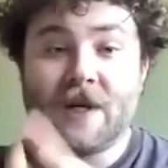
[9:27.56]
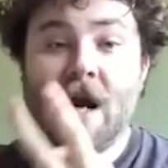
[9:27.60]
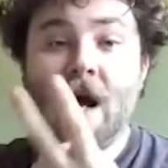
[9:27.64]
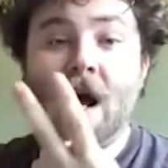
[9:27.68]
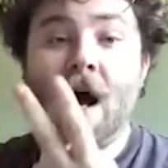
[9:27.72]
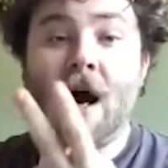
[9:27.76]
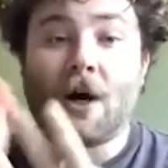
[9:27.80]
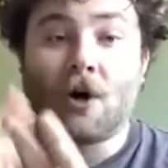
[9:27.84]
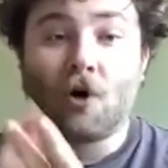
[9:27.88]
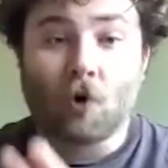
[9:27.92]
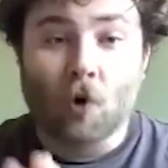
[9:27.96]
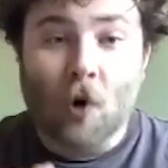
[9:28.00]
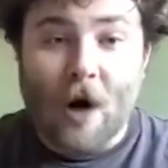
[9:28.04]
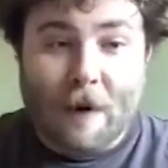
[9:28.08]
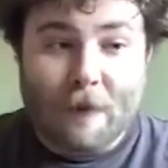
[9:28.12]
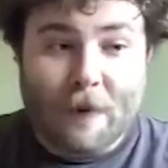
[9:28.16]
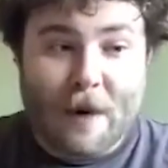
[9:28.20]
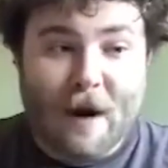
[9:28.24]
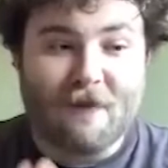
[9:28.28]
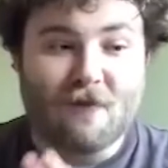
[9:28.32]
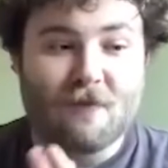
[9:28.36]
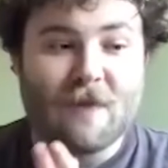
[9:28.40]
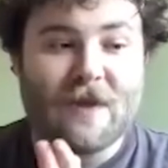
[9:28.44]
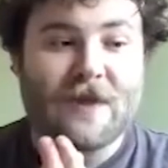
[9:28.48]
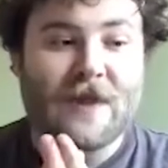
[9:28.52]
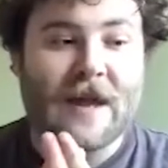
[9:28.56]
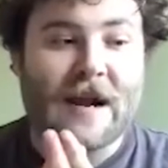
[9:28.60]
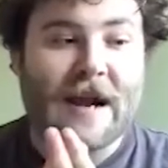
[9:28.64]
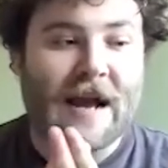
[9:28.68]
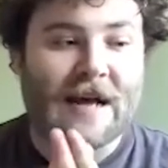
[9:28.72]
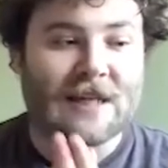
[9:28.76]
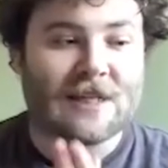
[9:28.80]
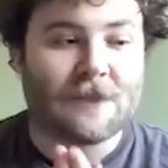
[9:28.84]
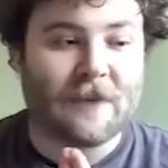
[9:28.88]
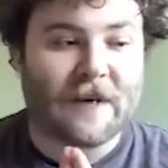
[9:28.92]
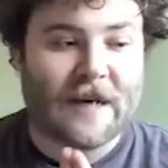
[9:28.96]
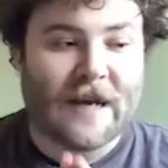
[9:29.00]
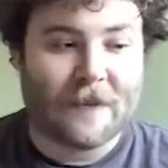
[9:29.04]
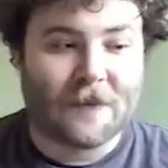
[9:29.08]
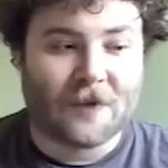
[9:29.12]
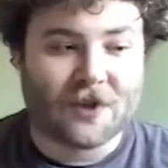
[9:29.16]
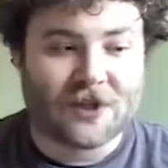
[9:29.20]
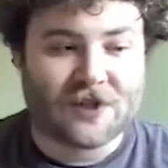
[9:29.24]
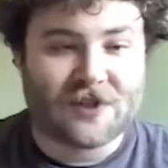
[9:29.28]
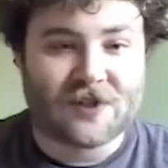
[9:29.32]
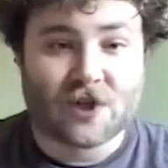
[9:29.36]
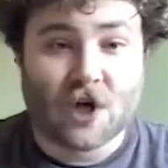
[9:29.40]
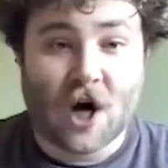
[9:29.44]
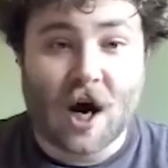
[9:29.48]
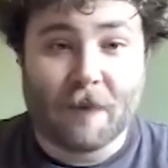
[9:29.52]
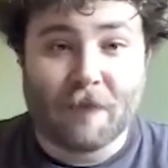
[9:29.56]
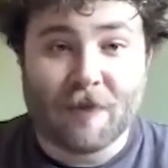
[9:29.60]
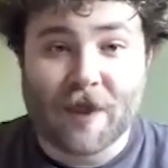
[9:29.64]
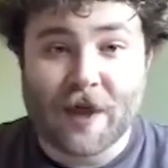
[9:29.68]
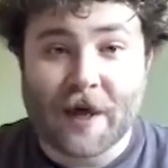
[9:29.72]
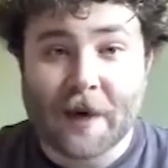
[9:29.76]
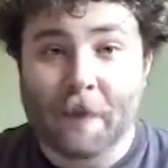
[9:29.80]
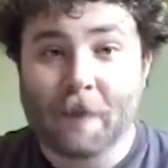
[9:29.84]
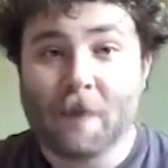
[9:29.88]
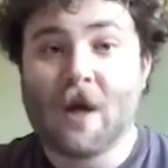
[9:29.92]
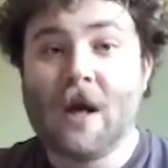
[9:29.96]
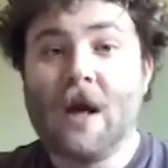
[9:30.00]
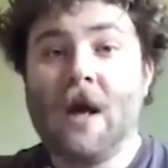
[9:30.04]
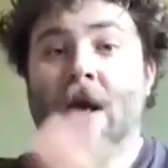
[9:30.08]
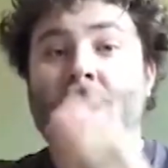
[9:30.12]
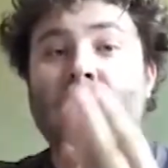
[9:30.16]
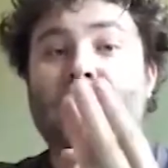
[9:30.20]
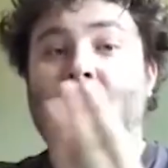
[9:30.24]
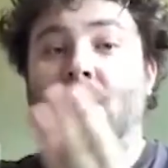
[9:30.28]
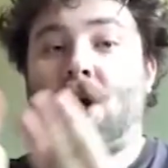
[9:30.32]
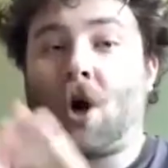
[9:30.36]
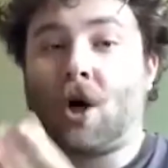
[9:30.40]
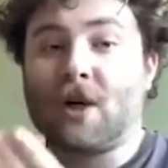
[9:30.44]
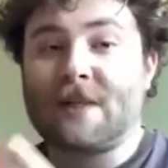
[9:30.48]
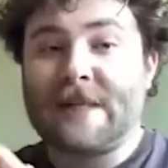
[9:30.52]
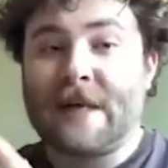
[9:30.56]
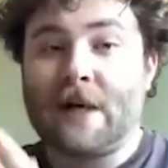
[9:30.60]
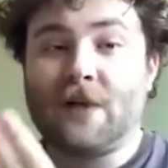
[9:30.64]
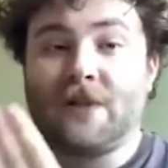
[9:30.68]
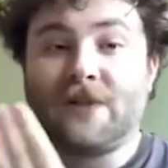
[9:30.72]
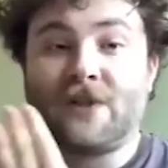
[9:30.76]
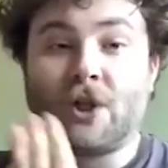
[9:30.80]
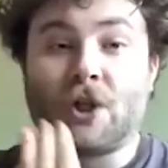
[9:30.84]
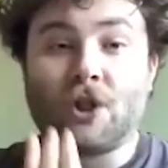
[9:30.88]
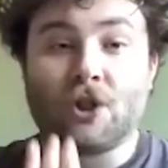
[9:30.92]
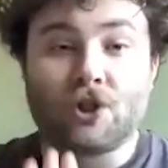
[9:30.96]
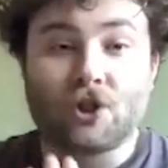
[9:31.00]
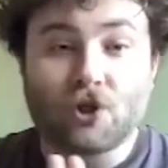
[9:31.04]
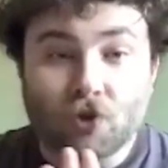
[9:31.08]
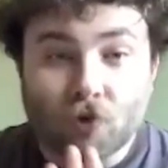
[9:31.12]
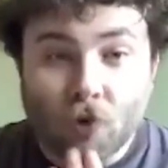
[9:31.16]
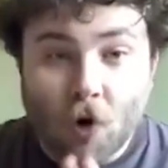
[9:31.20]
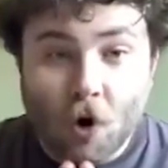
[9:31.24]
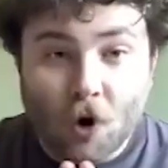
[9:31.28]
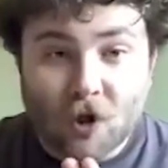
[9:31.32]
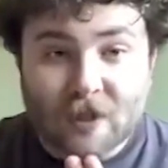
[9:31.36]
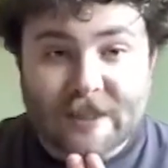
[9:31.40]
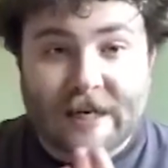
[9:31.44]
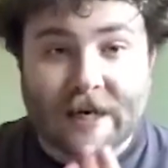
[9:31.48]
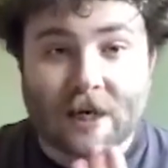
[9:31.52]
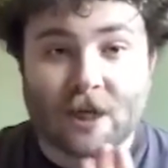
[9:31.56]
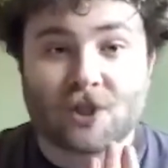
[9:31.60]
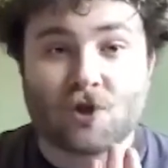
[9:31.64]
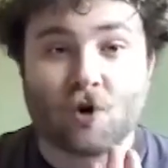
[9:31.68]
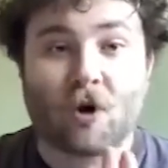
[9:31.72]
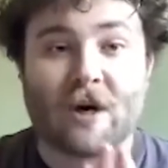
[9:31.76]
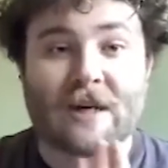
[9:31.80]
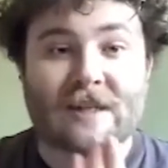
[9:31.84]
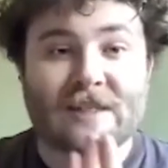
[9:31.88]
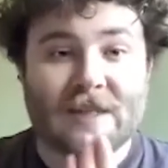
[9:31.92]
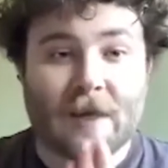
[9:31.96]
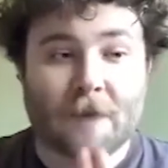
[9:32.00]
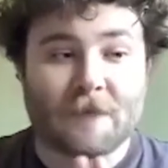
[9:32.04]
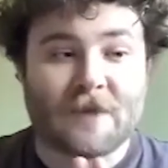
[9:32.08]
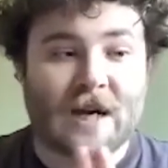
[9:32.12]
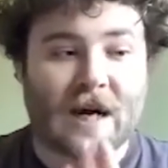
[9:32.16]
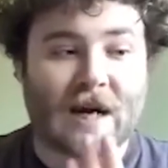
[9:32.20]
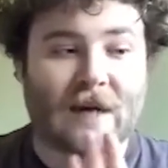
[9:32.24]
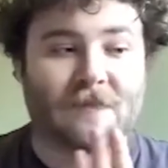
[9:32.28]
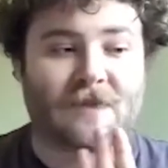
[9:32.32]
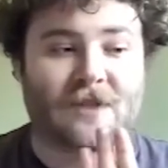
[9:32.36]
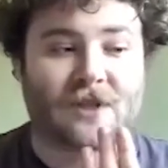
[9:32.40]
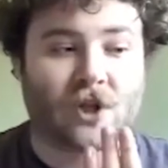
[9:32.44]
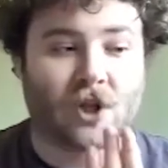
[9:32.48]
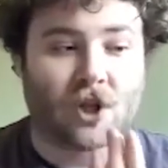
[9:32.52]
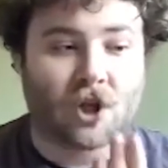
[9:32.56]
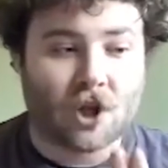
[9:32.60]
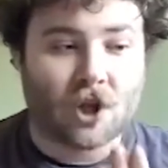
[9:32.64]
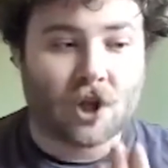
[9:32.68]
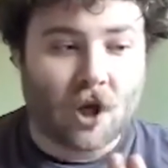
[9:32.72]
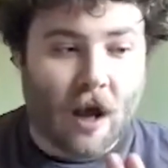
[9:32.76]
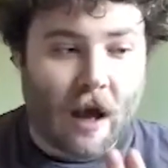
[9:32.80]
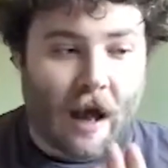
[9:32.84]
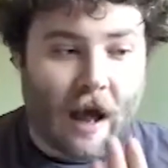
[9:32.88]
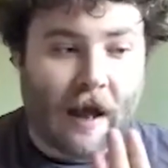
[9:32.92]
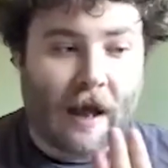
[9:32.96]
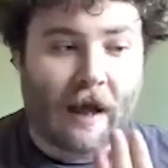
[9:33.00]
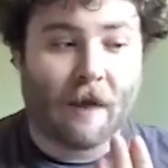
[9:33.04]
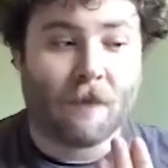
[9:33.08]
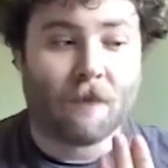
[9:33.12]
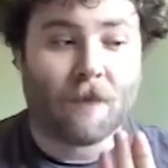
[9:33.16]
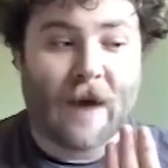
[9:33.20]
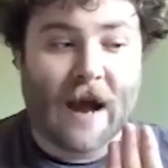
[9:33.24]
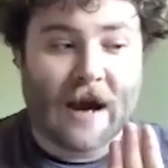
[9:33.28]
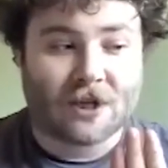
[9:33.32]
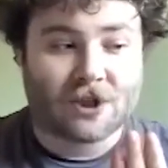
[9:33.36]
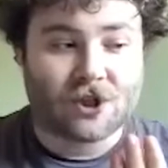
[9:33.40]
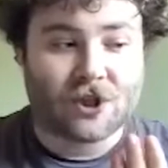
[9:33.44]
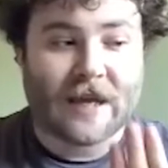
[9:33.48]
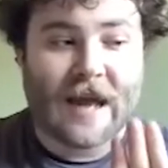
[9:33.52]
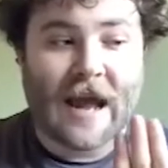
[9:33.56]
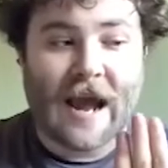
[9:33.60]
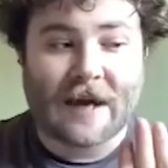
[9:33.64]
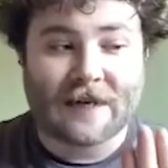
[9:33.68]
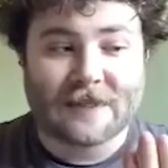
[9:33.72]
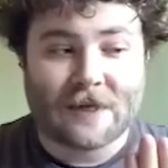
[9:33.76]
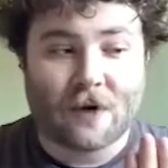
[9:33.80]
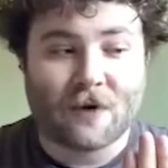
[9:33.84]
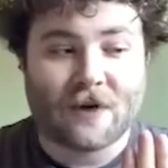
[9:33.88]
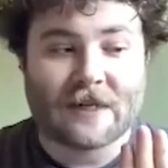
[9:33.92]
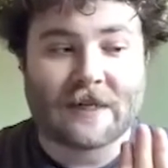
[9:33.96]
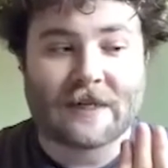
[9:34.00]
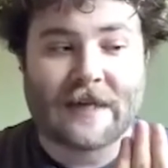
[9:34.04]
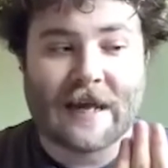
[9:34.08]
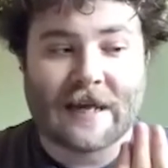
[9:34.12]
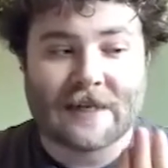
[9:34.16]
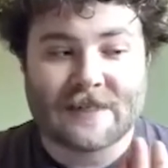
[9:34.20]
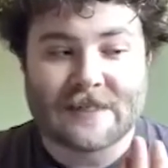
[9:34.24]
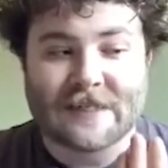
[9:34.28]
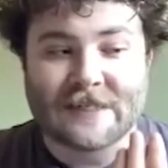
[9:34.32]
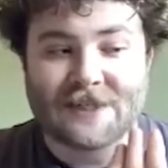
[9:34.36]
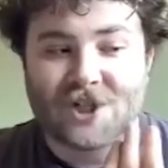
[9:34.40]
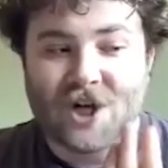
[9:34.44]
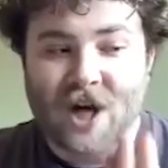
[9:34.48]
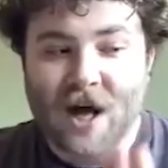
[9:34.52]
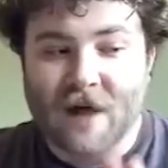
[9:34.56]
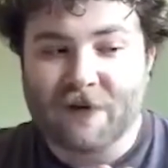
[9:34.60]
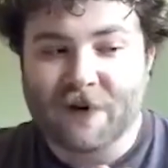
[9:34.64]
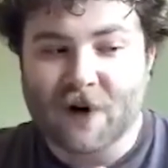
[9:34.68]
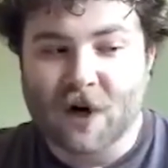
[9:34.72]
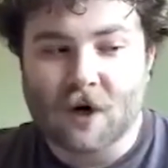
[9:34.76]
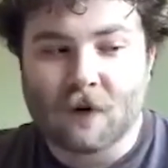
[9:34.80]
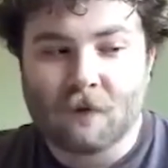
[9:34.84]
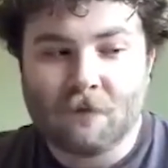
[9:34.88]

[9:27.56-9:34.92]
a corrupt government that hasn't been able to stop them, the cartels control territory and sometimes actually act out against each other.